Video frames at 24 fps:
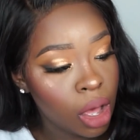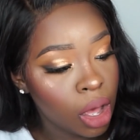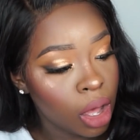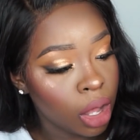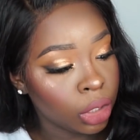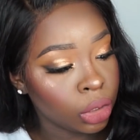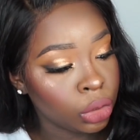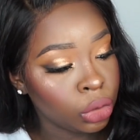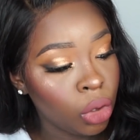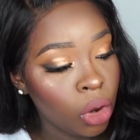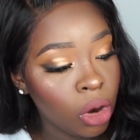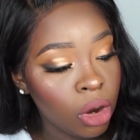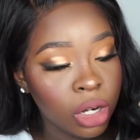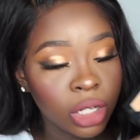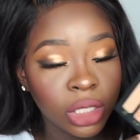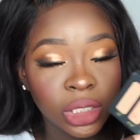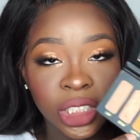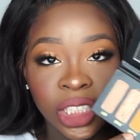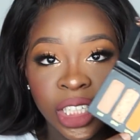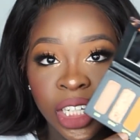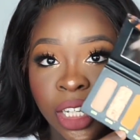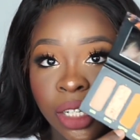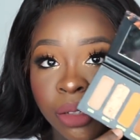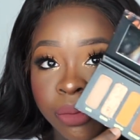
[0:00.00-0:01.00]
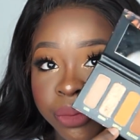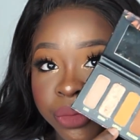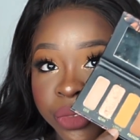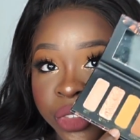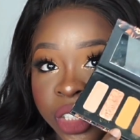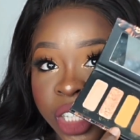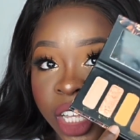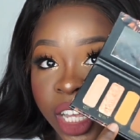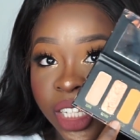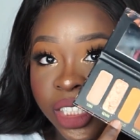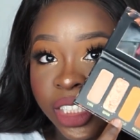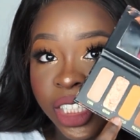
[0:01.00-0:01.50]
Laura Lee,
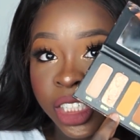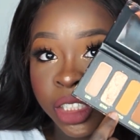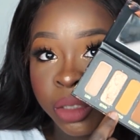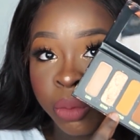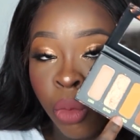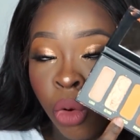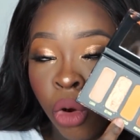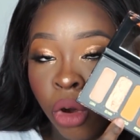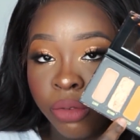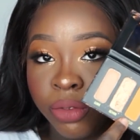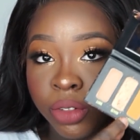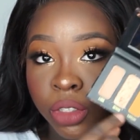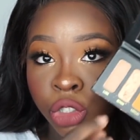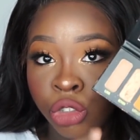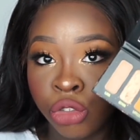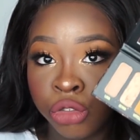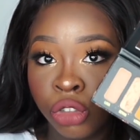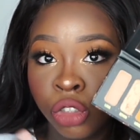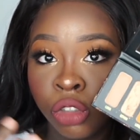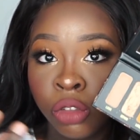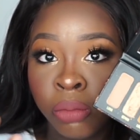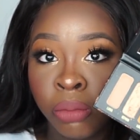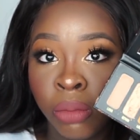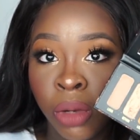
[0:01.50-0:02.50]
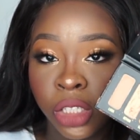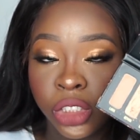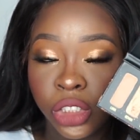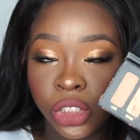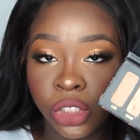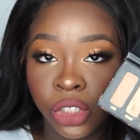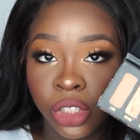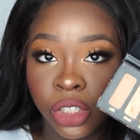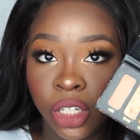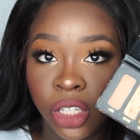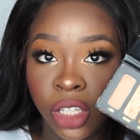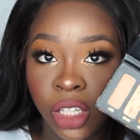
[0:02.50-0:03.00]
this is more of a true
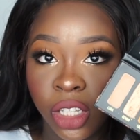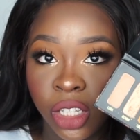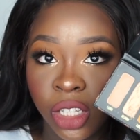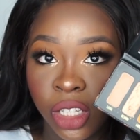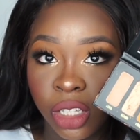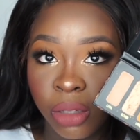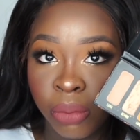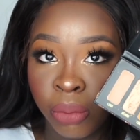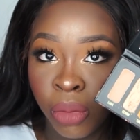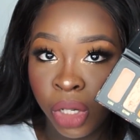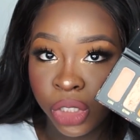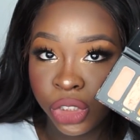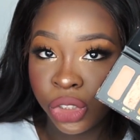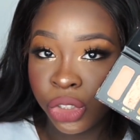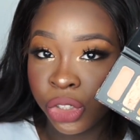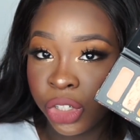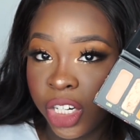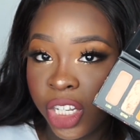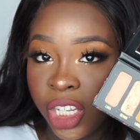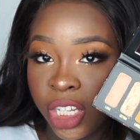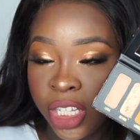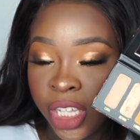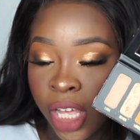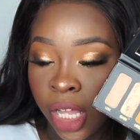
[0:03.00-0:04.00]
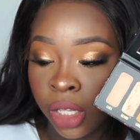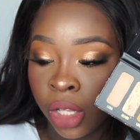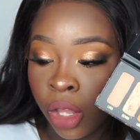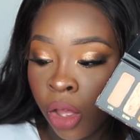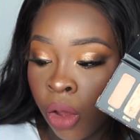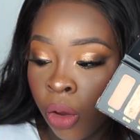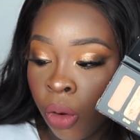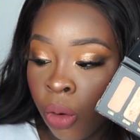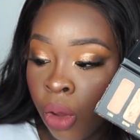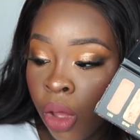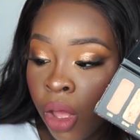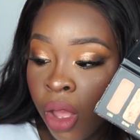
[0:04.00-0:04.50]
mustardy
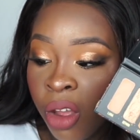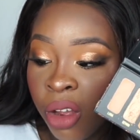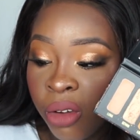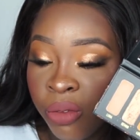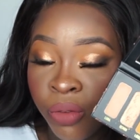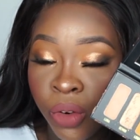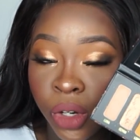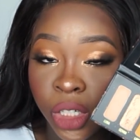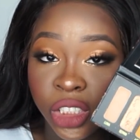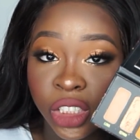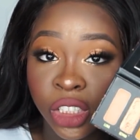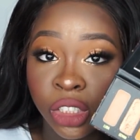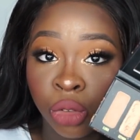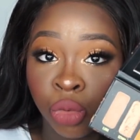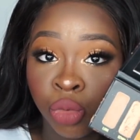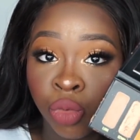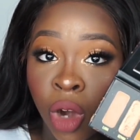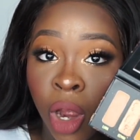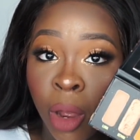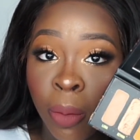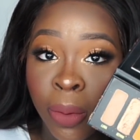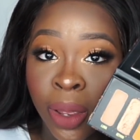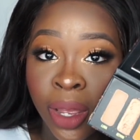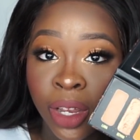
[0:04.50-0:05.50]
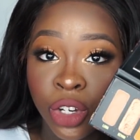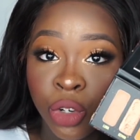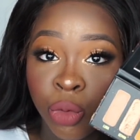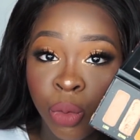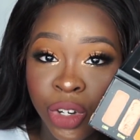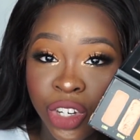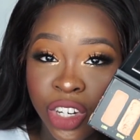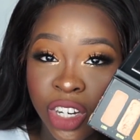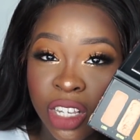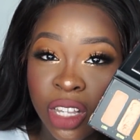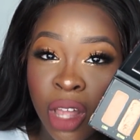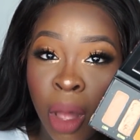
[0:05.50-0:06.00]
yellow versus Rubbish,
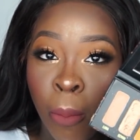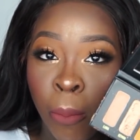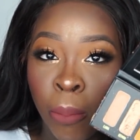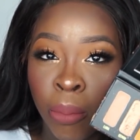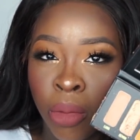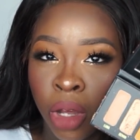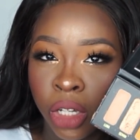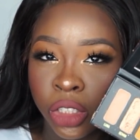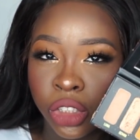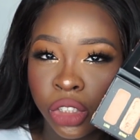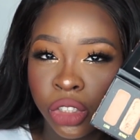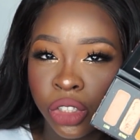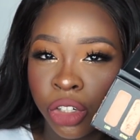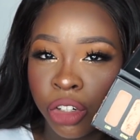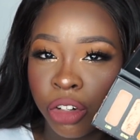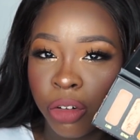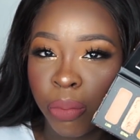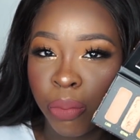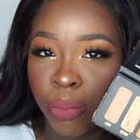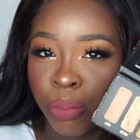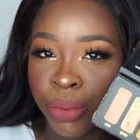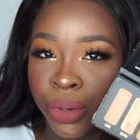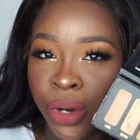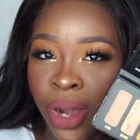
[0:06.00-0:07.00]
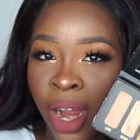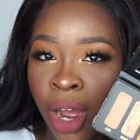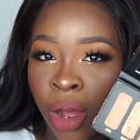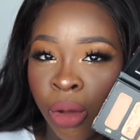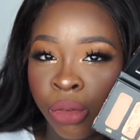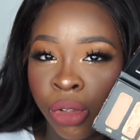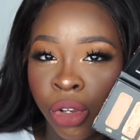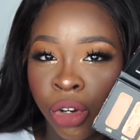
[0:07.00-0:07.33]
which is a mustard brown.